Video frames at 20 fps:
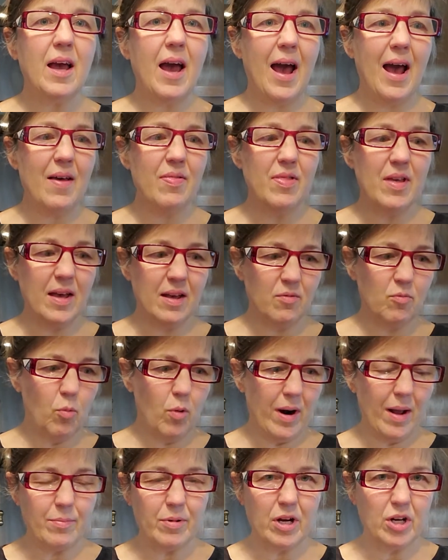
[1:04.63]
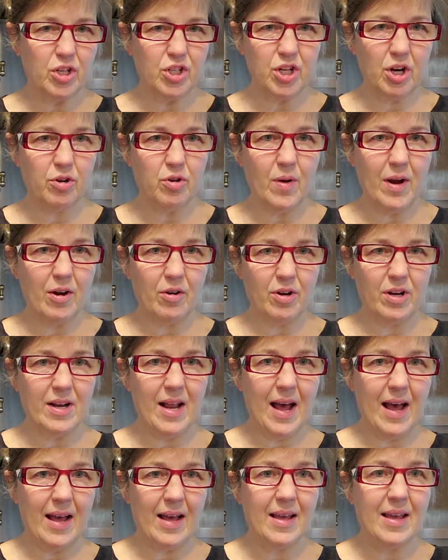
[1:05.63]
and then what I'm going to show you here
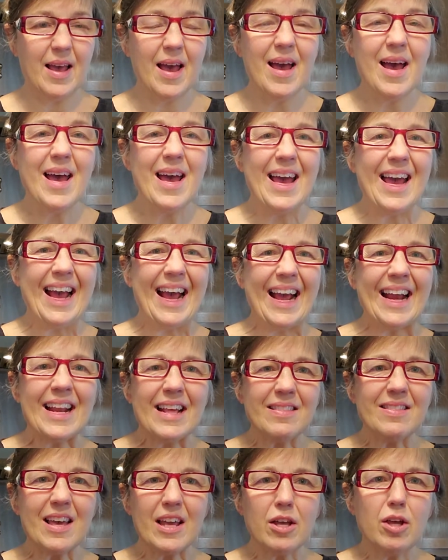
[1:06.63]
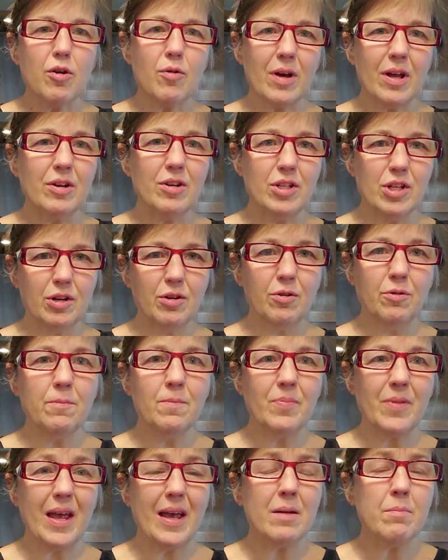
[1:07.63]
today. Anything you can do
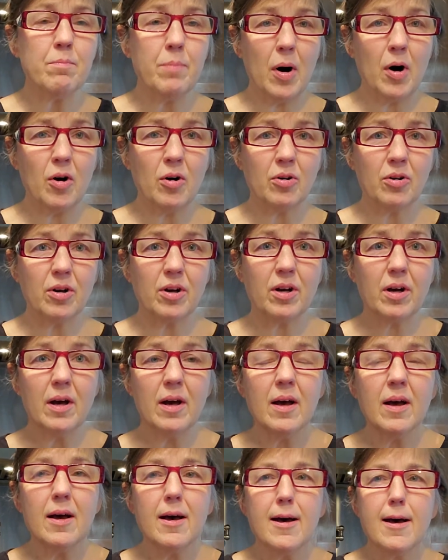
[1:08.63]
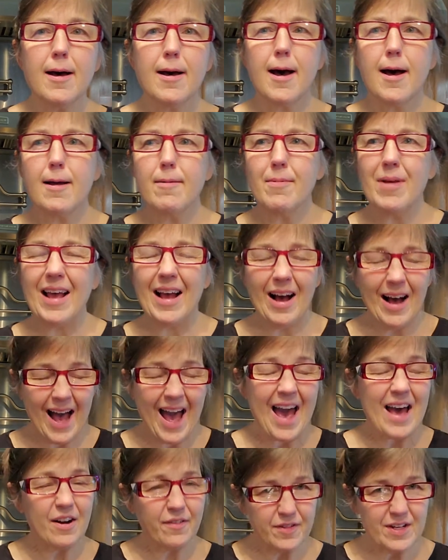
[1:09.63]
in bulk
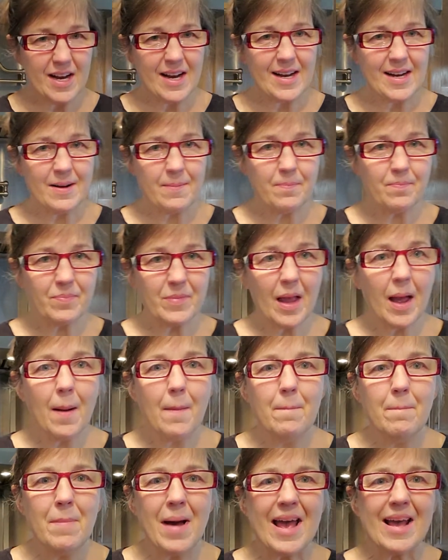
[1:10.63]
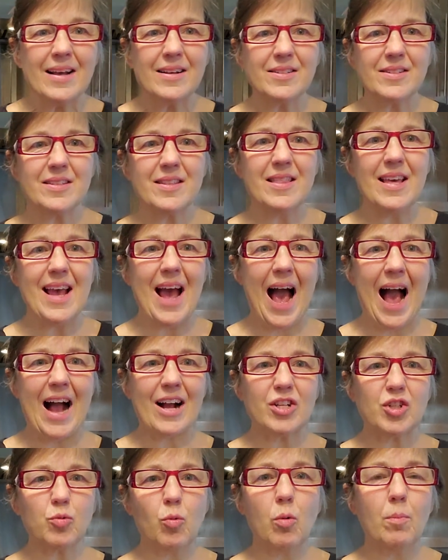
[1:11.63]
ahead of time makes the
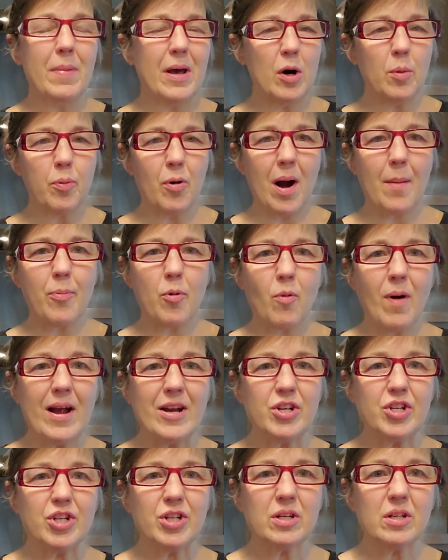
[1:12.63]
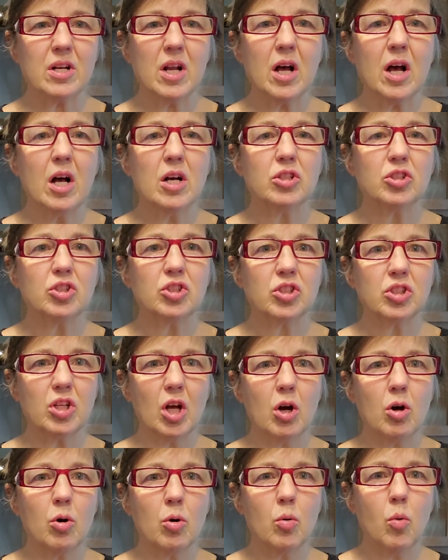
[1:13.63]
actual meal preparation
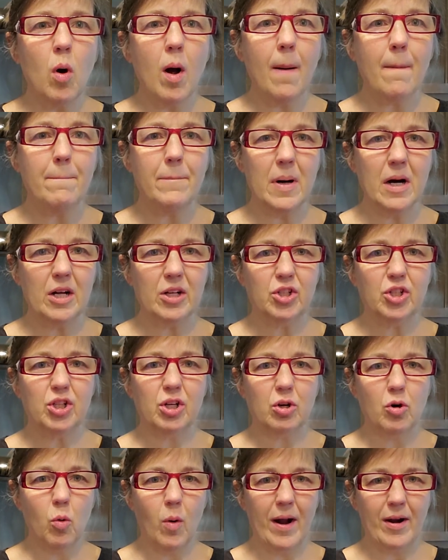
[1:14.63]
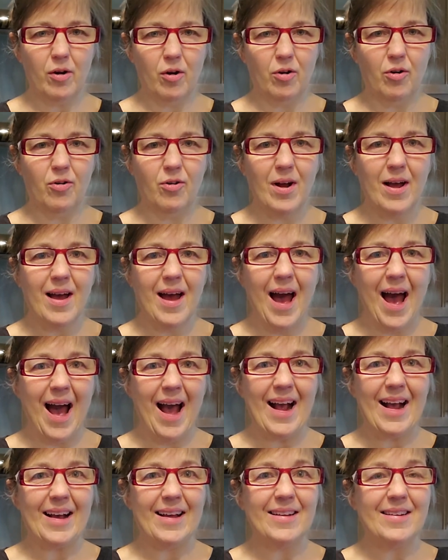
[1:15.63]
so much quicker.
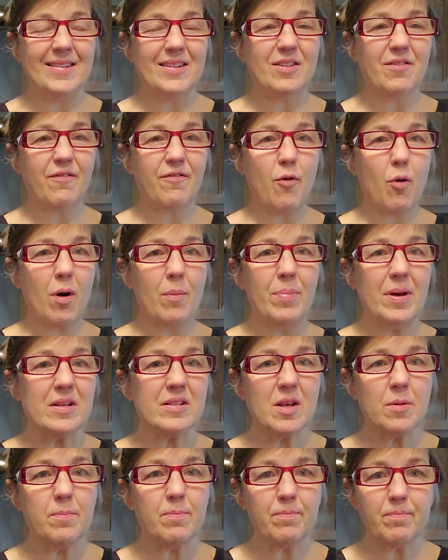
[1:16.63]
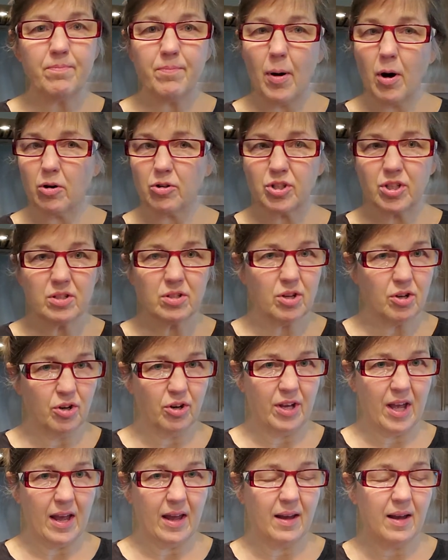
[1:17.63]
And for a busy person
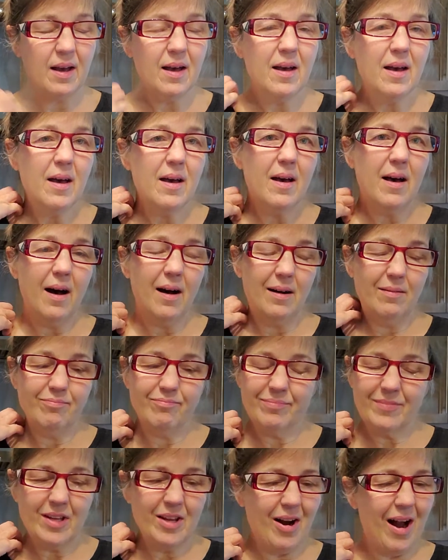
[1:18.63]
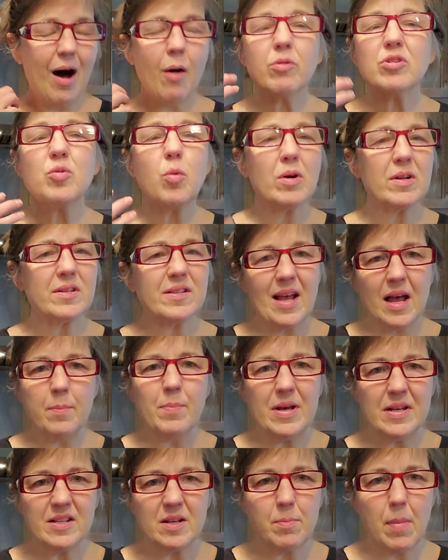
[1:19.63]
cooking, I always want to say a
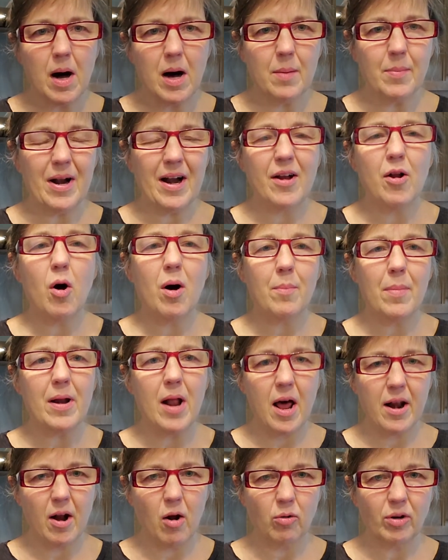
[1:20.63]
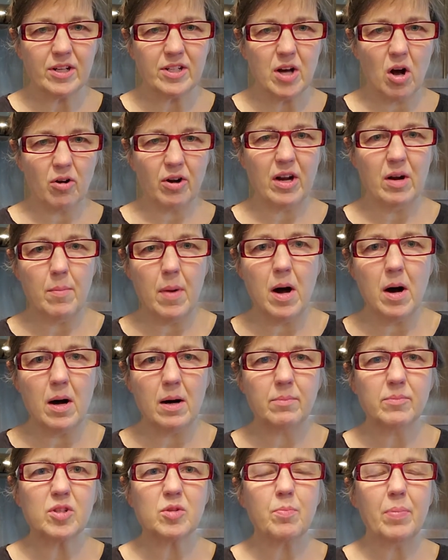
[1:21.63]
busy mom, and I know I'm not only talking to
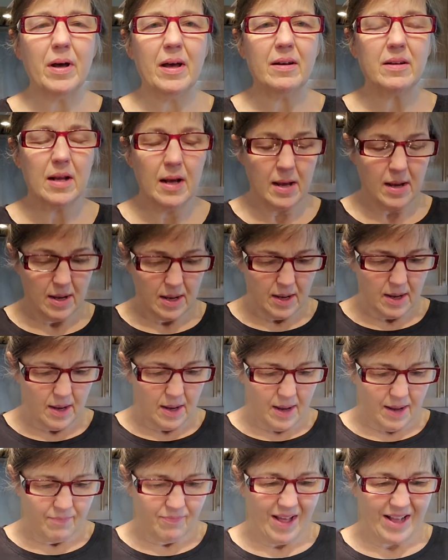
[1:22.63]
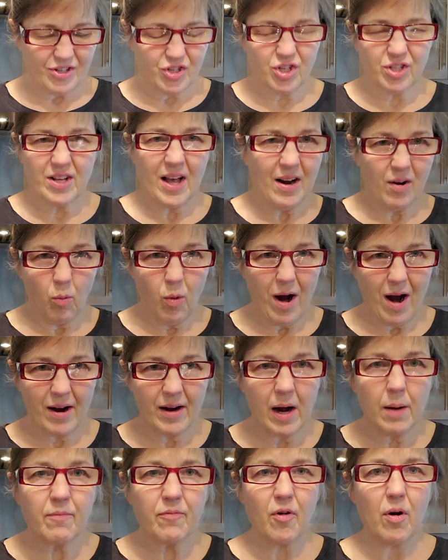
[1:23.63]
moms, but that's just kind of where I
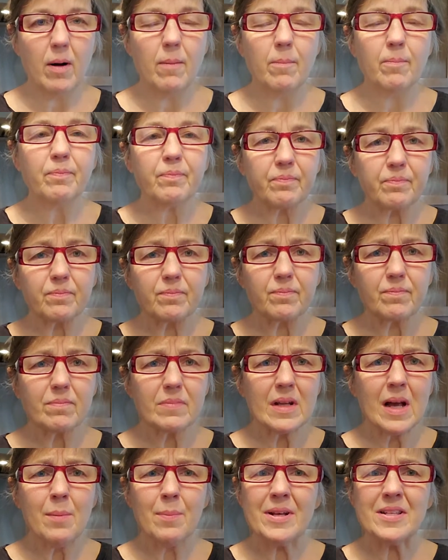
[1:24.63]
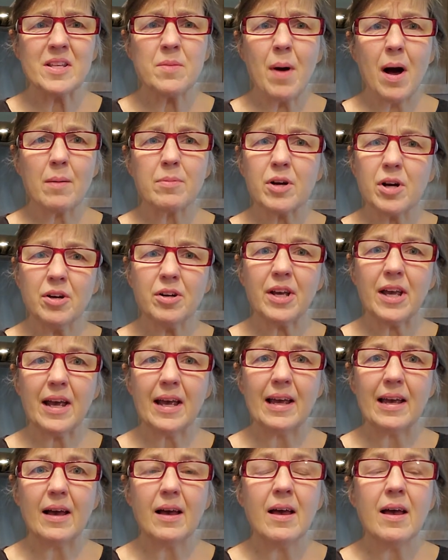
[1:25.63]
come from. A busy mom
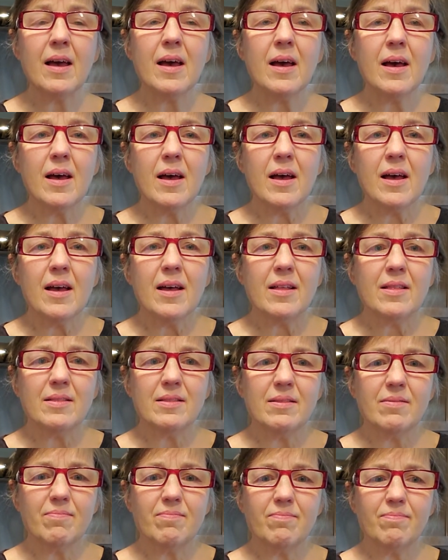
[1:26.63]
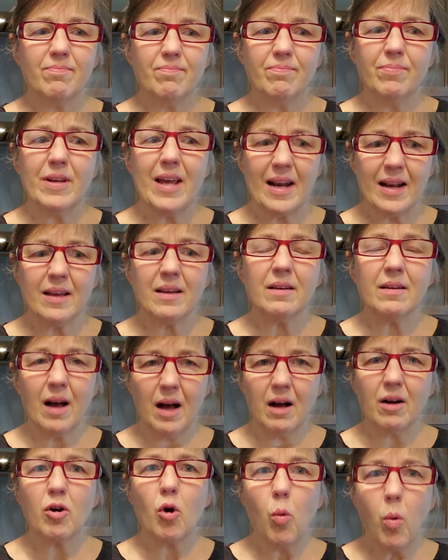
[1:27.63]
cooking, getting a
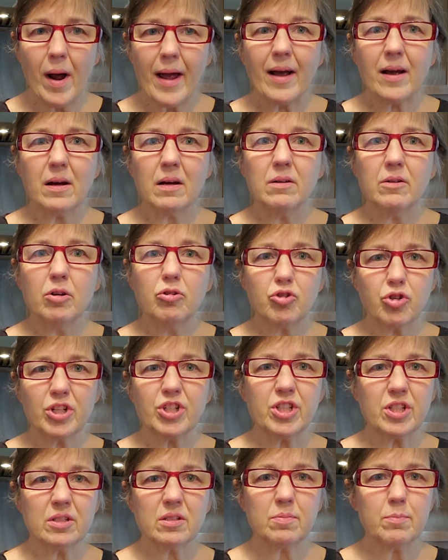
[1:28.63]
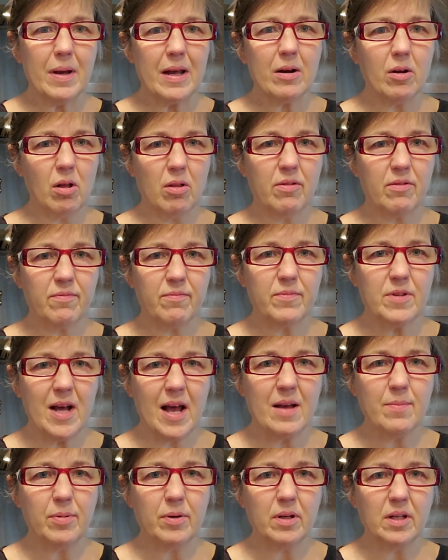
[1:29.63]
quick, nutritious meal on the
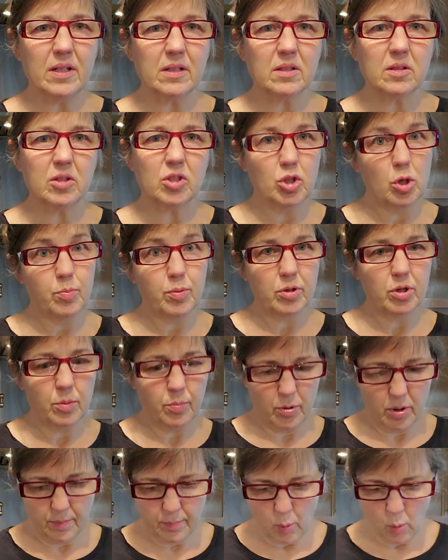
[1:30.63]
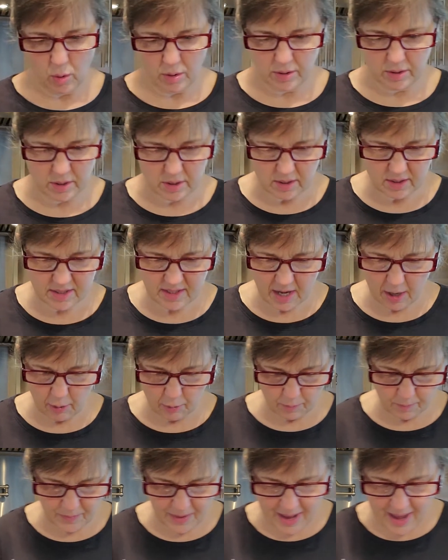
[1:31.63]
table is super duper important. So
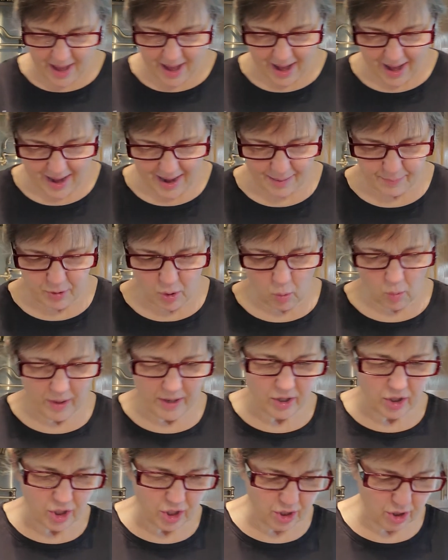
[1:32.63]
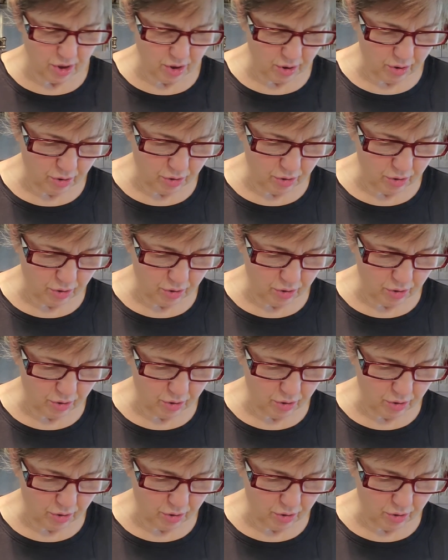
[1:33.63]
I'm going to